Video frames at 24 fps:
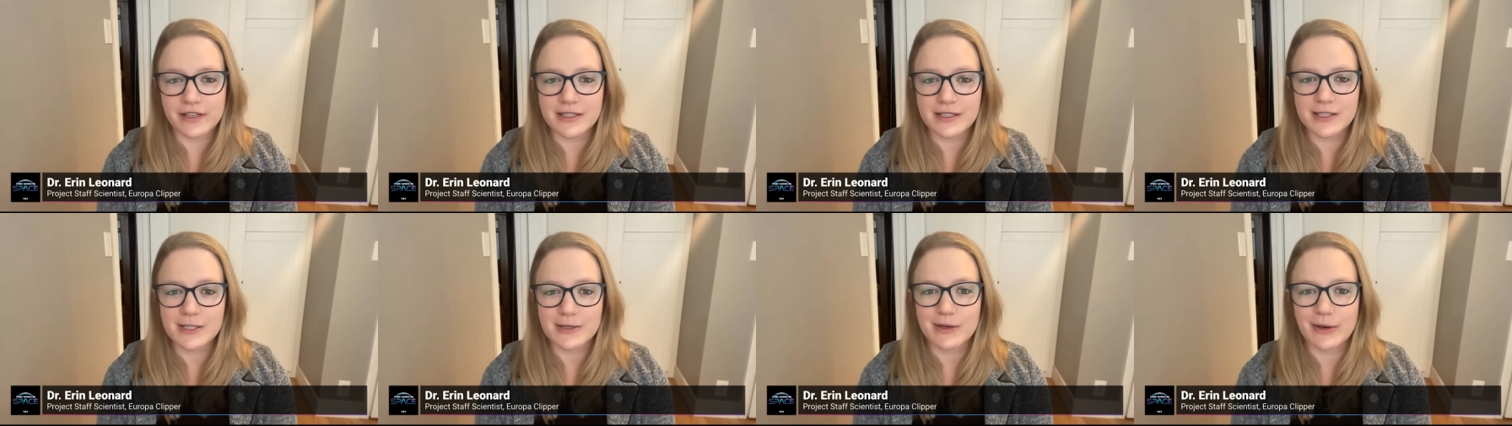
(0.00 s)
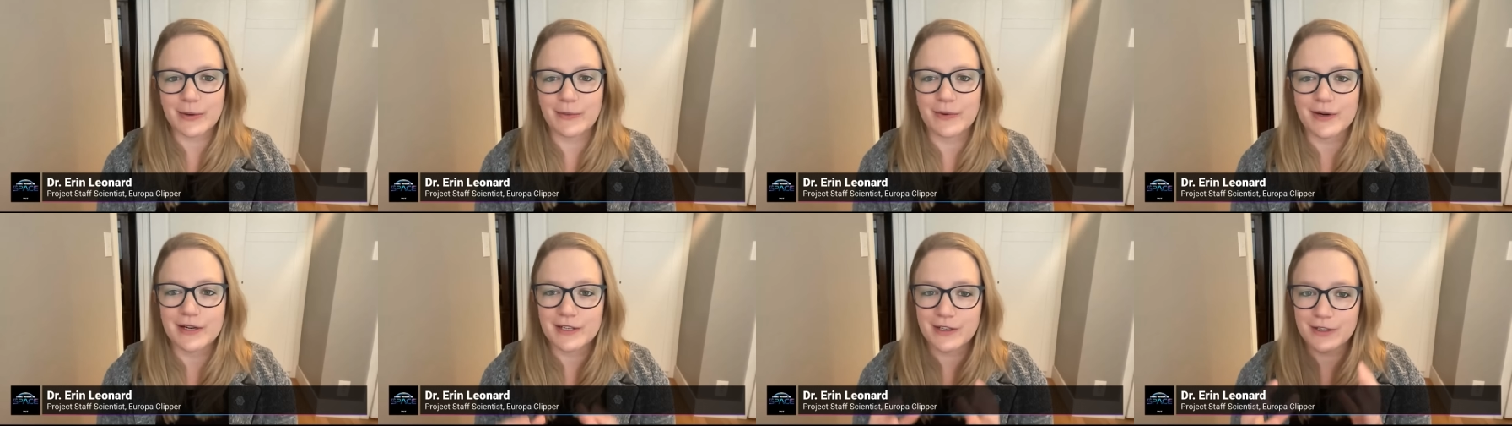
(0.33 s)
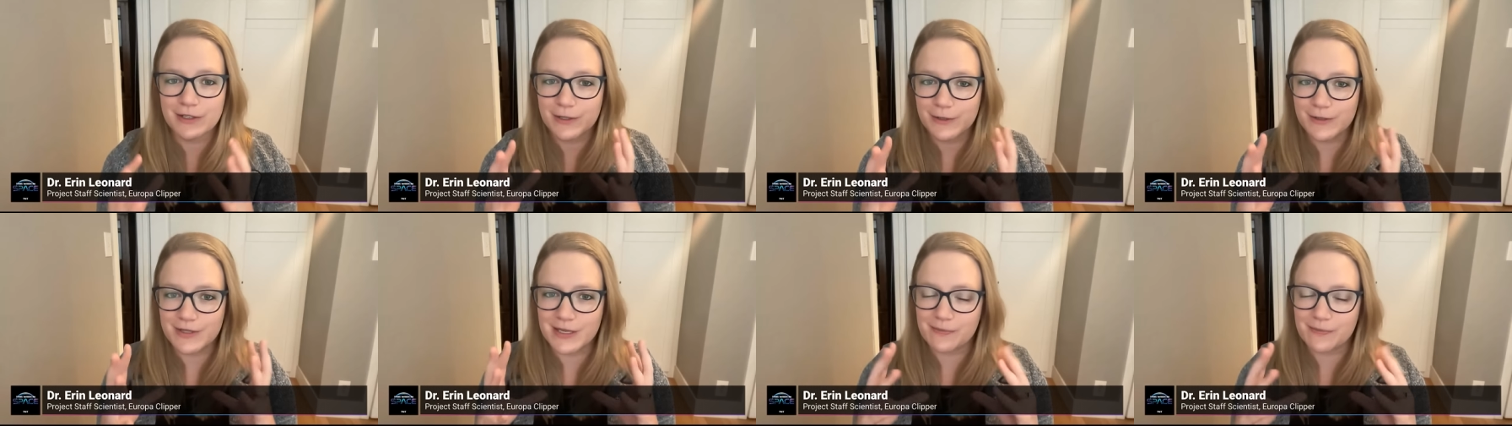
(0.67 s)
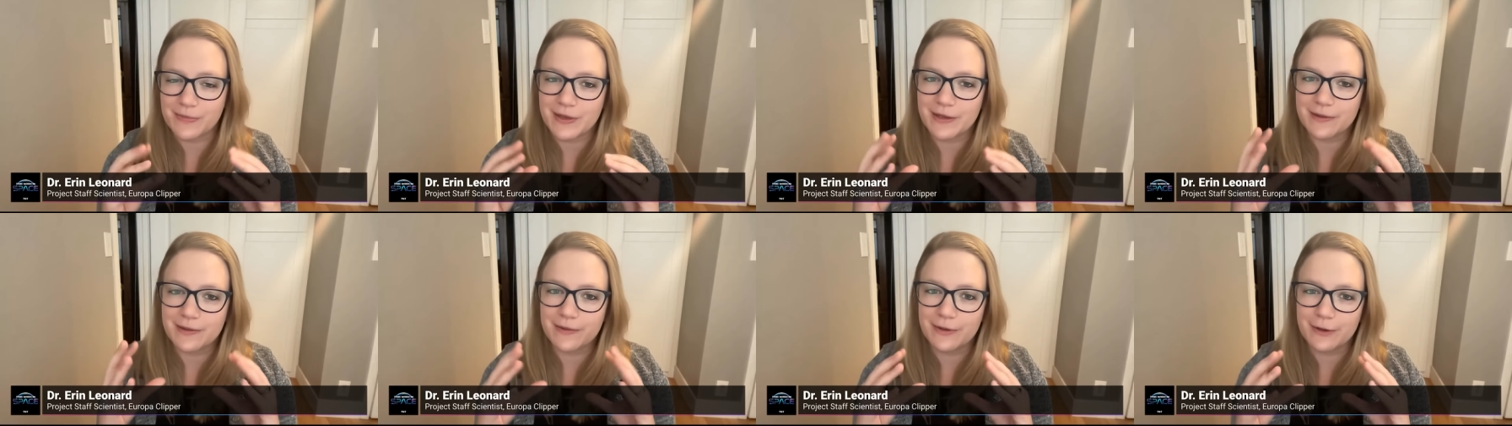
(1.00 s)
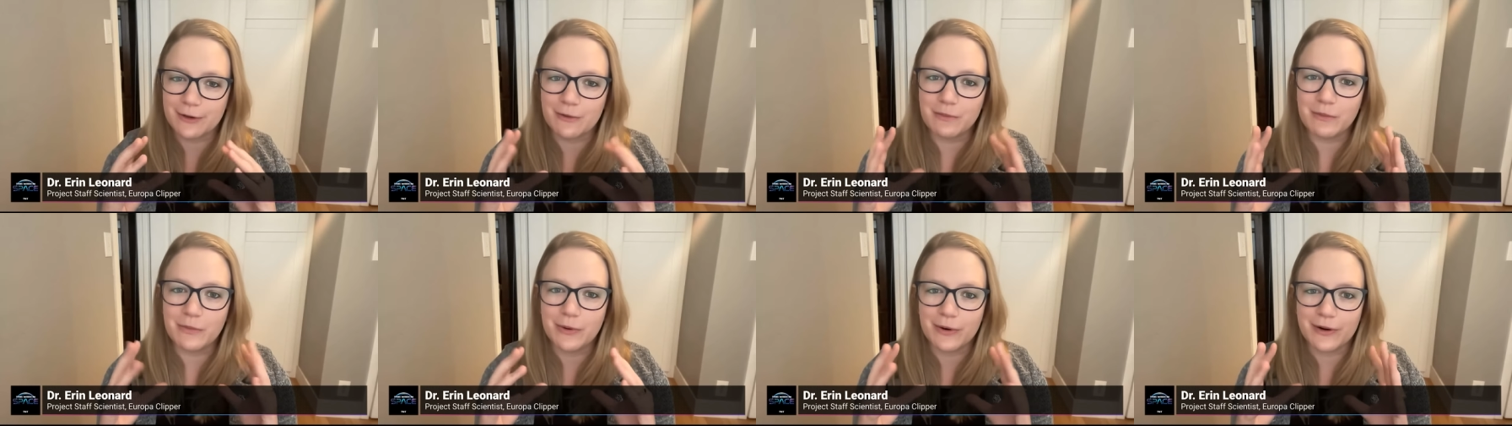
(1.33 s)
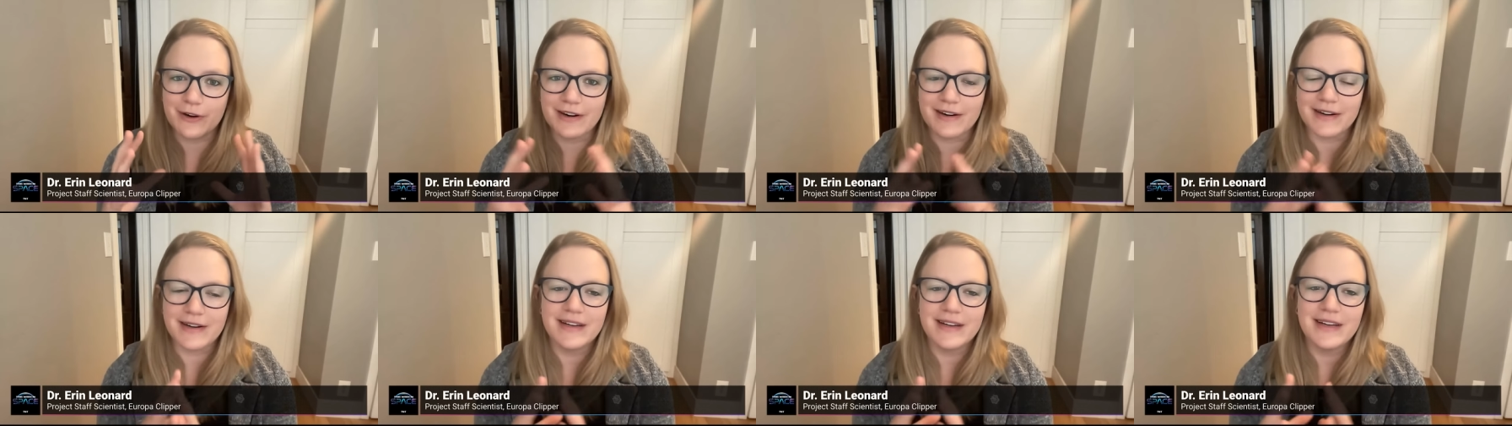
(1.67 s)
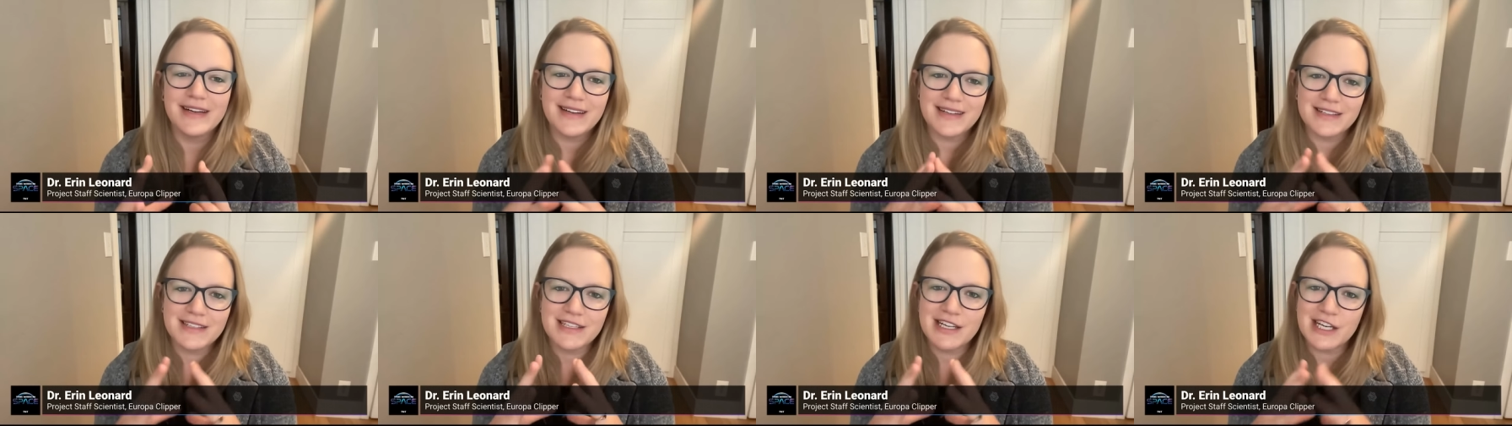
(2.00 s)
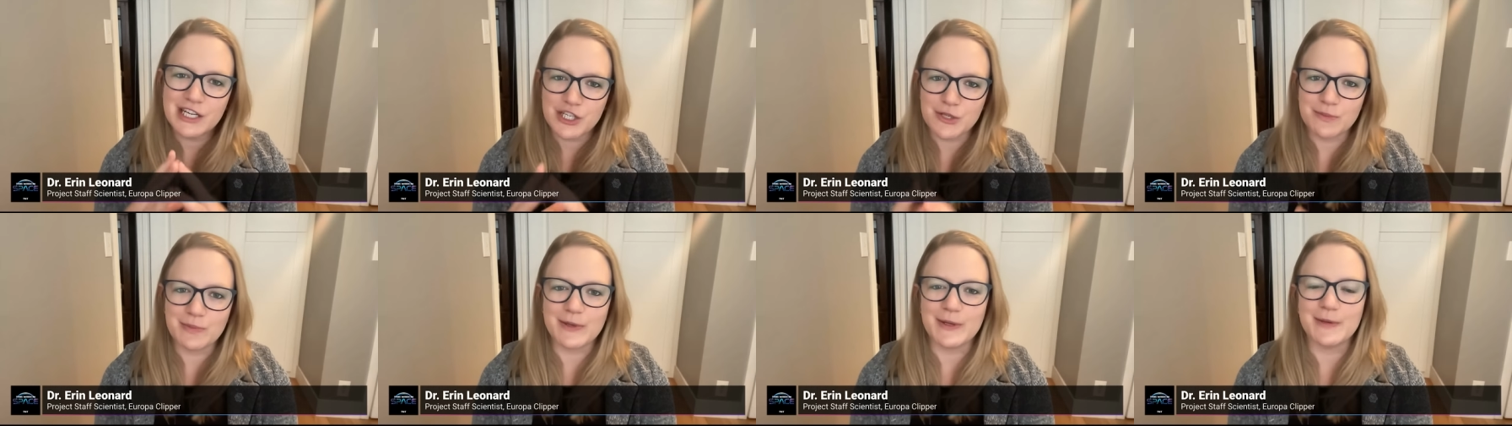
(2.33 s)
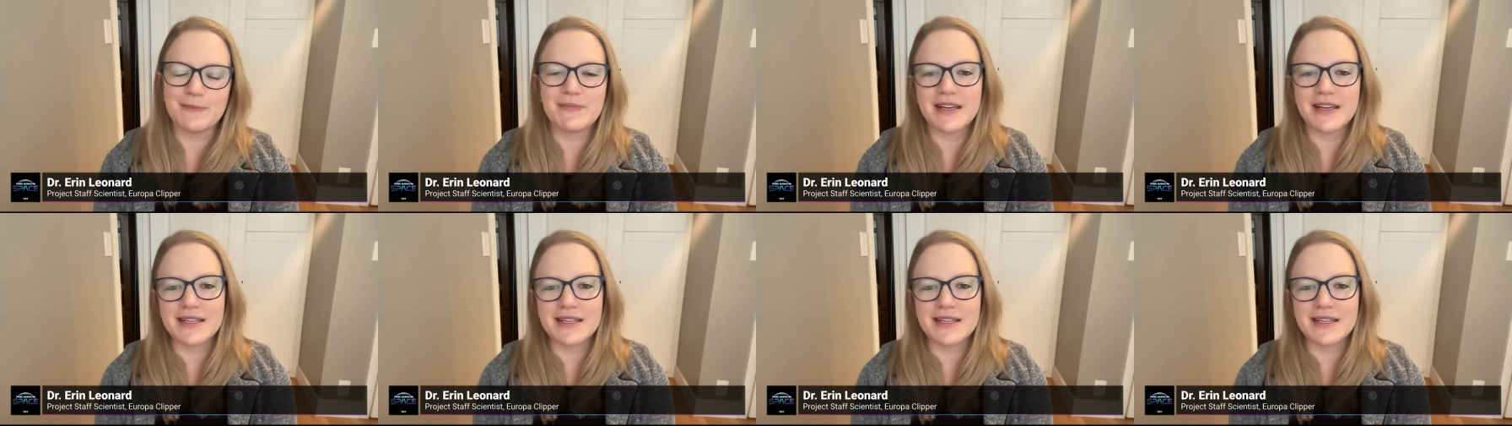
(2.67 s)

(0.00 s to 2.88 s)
And so I wanted to do something a little more tangible.